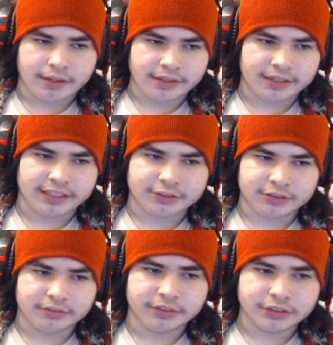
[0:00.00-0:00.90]
I think
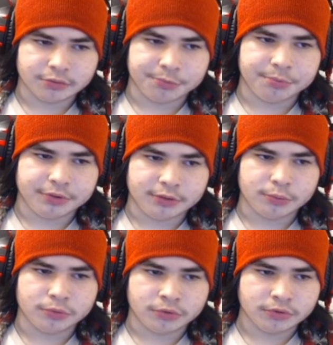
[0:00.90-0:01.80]
X-ray vision would be pretty
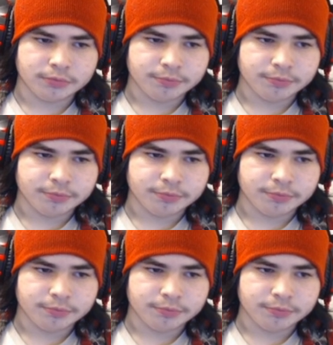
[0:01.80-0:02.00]
cool.